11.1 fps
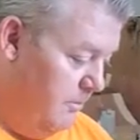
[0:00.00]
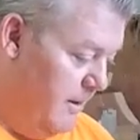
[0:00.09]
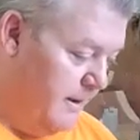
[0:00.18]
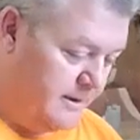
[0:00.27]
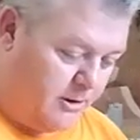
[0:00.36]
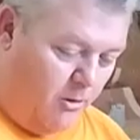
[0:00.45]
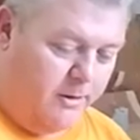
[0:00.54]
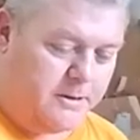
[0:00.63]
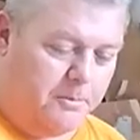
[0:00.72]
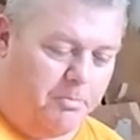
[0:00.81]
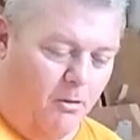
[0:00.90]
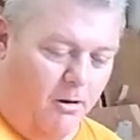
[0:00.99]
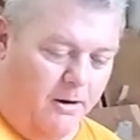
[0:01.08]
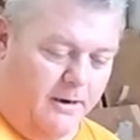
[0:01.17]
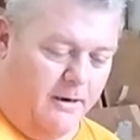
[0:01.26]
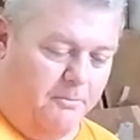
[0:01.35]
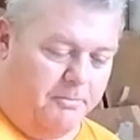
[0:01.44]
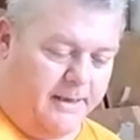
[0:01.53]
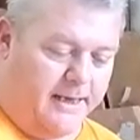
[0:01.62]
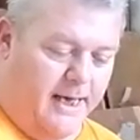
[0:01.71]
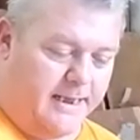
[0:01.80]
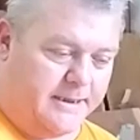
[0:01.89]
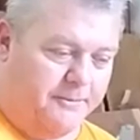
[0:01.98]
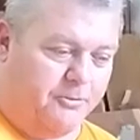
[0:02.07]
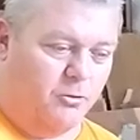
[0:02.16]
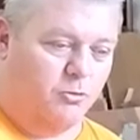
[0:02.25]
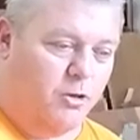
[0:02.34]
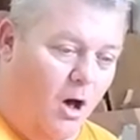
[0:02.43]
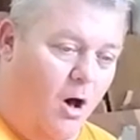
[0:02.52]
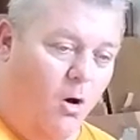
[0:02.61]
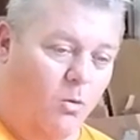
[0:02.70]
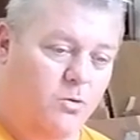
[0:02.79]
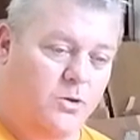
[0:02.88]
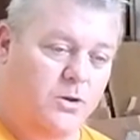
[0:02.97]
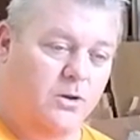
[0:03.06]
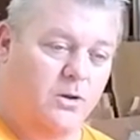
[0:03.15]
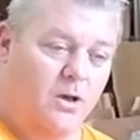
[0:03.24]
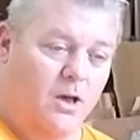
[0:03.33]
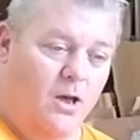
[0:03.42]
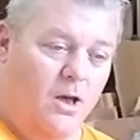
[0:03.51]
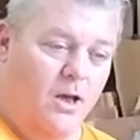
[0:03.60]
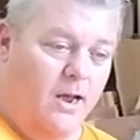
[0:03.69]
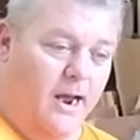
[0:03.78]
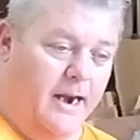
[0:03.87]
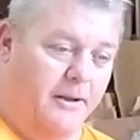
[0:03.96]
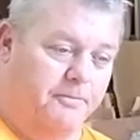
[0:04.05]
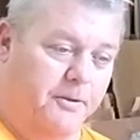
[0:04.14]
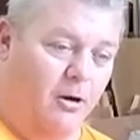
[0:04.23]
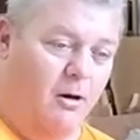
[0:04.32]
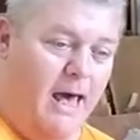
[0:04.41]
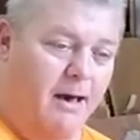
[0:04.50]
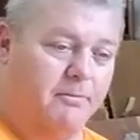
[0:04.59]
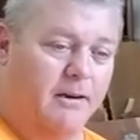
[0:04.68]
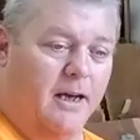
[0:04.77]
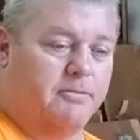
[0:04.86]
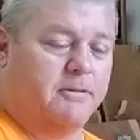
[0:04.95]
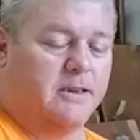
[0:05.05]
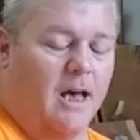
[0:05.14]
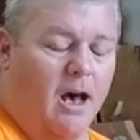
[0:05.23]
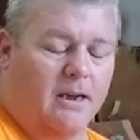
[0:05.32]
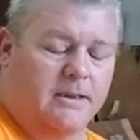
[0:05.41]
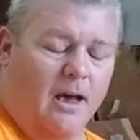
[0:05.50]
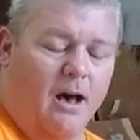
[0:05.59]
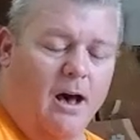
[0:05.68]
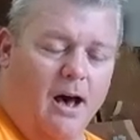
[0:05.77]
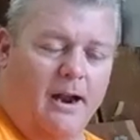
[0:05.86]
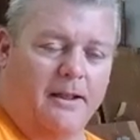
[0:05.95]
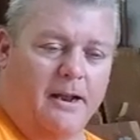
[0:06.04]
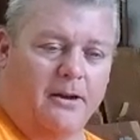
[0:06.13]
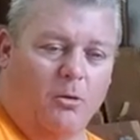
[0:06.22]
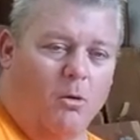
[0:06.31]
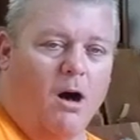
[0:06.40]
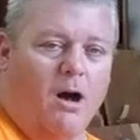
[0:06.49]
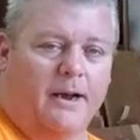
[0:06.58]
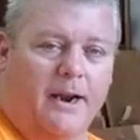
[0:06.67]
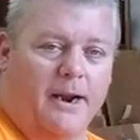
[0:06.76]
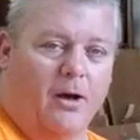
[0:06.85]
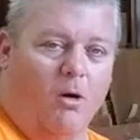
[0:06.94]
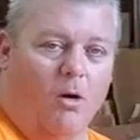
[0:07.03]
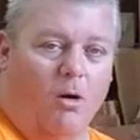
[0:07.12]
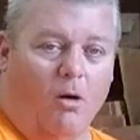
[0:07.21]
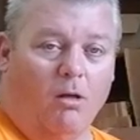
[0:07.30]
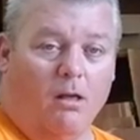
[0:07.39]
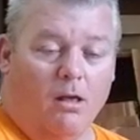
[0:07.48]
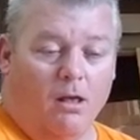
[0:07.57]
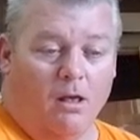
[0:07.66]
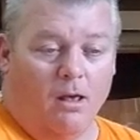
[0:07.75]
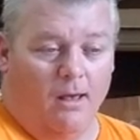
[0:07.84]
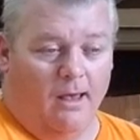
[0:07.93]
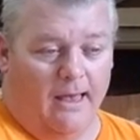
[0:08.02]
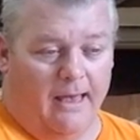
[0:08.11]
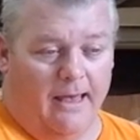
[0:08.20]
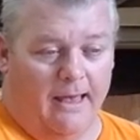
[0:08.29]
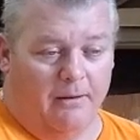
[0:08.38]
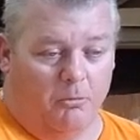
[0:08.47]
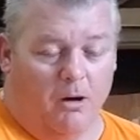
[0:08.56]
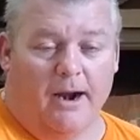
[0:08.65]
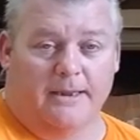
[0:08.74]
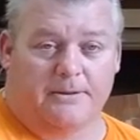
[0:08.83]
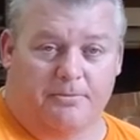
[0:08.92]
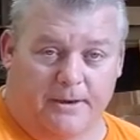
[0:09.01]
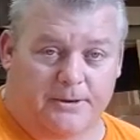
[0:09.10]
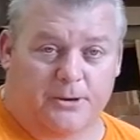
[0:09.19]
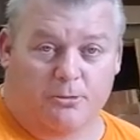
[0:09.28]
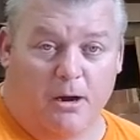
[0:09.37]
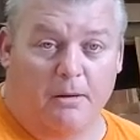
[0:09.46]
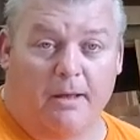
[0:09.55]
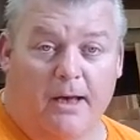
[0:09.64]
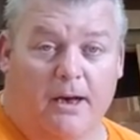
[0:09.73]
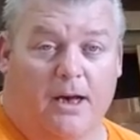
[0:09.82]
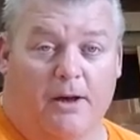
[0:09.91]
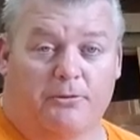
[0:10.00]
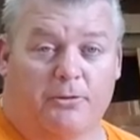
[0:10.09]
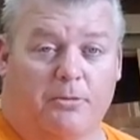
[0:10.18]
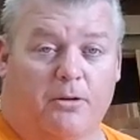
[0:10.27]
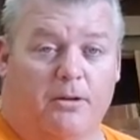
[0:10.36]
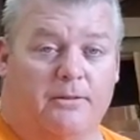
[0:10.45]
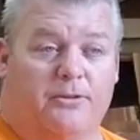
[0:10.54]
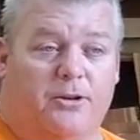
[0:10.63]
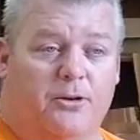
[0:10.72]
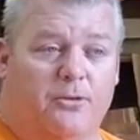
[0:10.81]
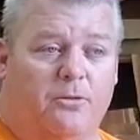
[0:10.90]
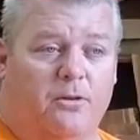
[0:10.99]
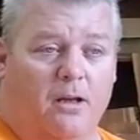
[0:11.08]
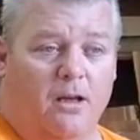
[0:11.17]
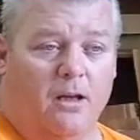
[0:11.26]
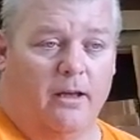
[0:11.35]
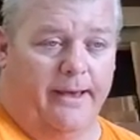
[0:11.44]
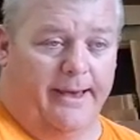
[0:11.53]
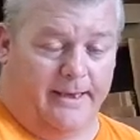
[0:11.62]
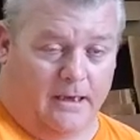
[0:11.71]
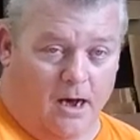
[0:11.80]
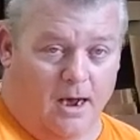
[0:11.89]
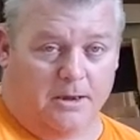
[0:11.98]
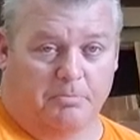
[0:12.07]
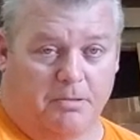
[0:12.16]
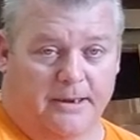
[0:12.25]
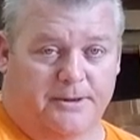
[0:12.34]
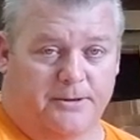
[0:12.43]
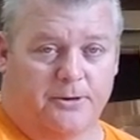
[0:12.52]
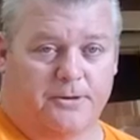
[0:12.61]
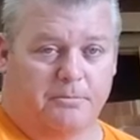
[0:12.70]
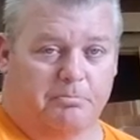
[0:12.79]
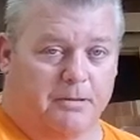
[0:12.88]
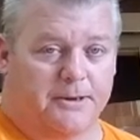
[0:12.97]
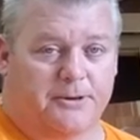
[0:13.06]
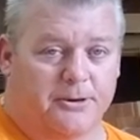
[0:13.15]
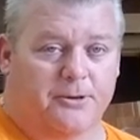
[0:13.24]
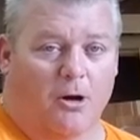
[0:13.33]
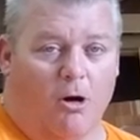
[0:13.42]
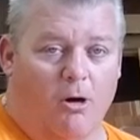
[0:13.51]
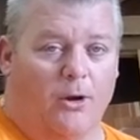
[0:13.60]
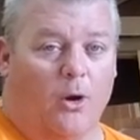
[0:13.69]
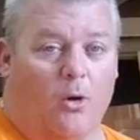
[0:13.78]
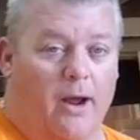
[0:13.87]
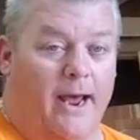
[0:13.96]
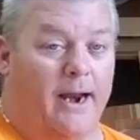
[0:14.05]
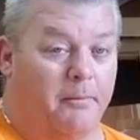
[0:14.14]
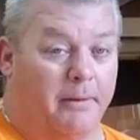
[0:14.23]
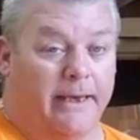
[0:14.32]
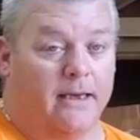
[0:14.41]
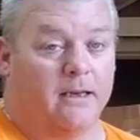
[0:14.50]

but it's always important, because if you don't, and if you don't have enough socks on, then you're walking in a hole. And 1, it's extremely uncomfortable, and 2, it causes blisters, and blisters are your enemy.